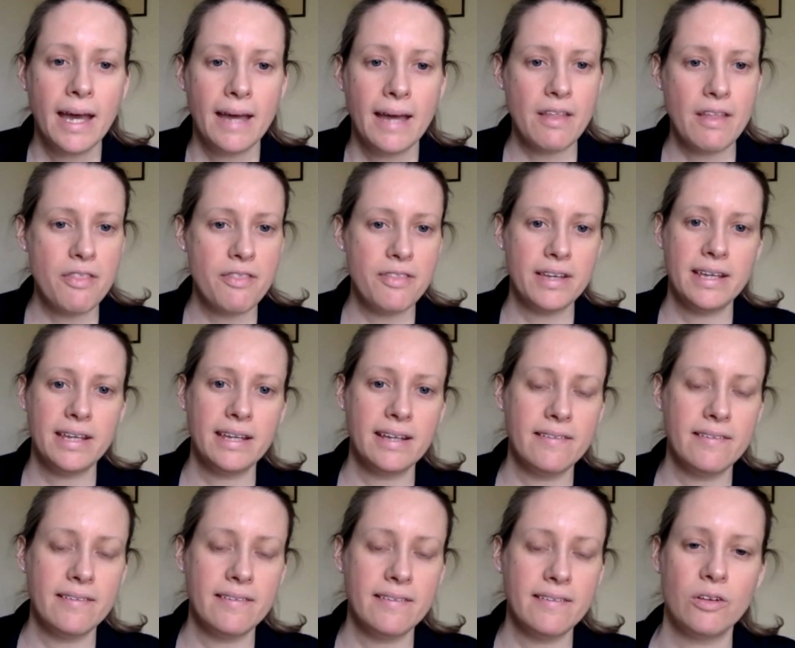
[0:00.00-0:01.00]
And then thinking
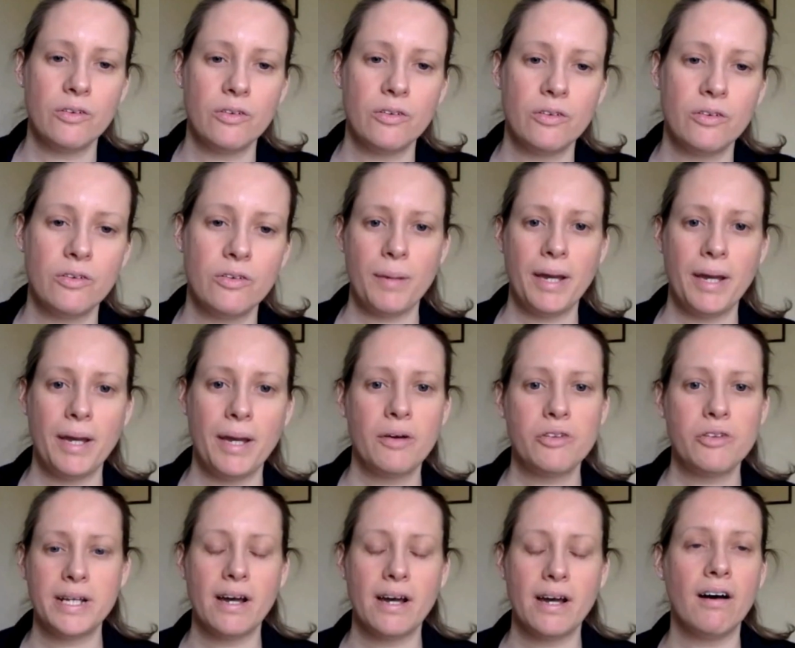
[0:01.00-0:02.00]
into the long term, how
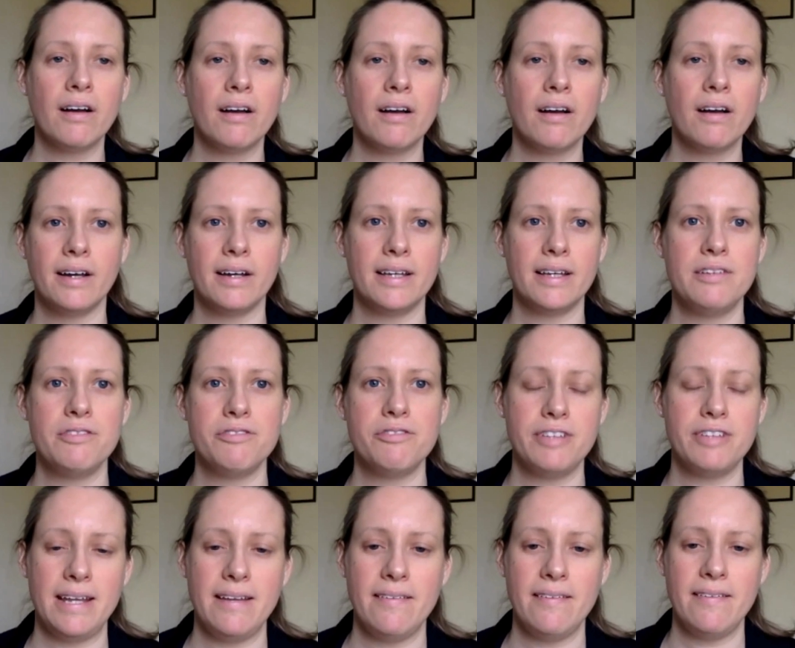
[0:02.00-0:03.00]
do we archive
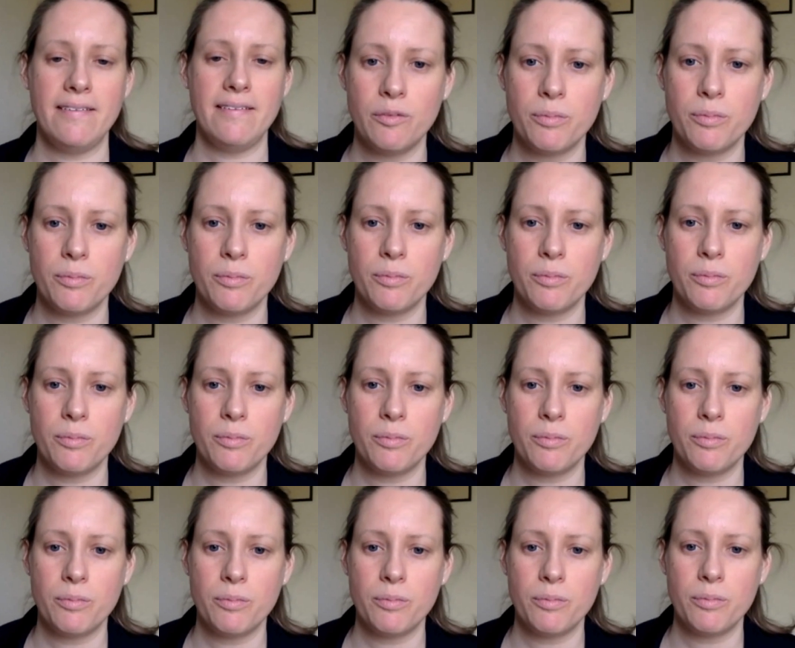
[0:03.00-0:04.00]
data and preserve
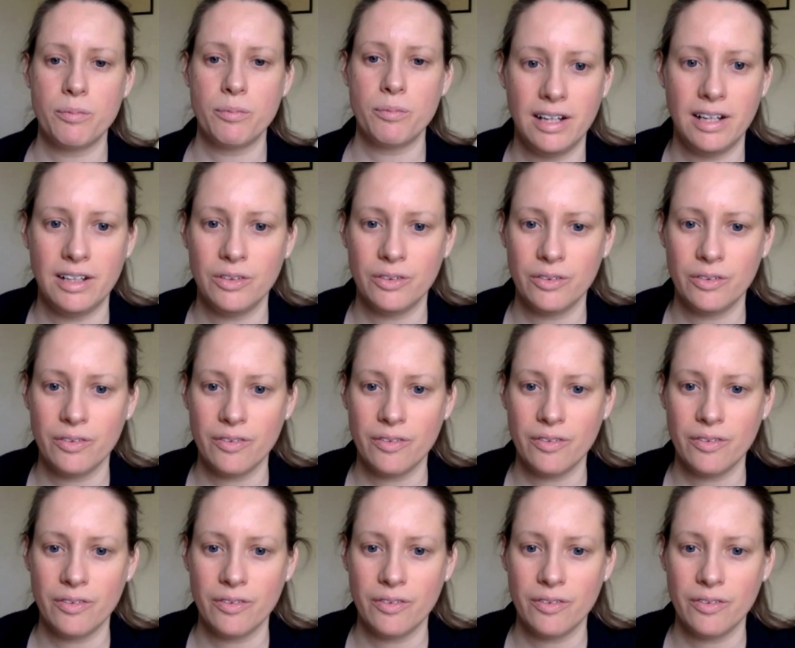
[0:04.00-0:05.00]
it long
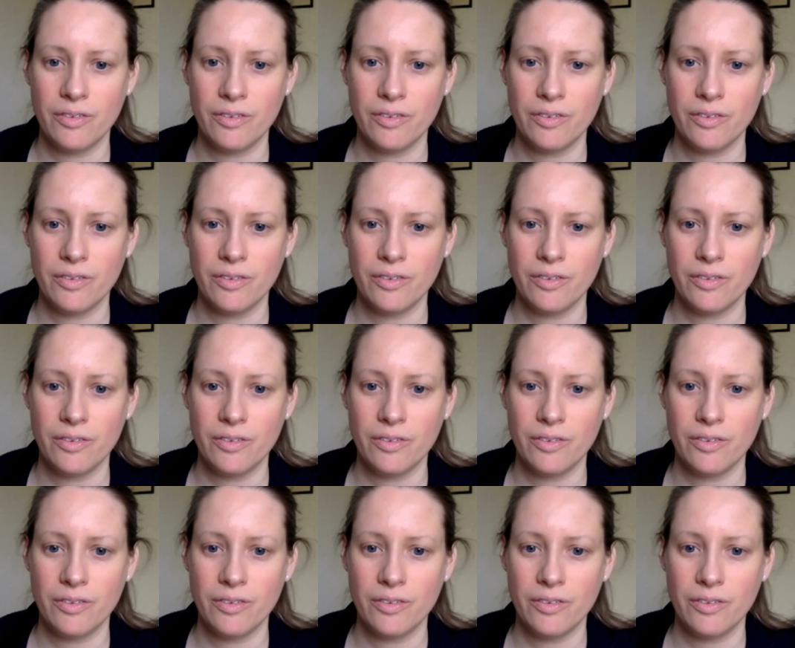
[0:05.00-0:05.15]
term?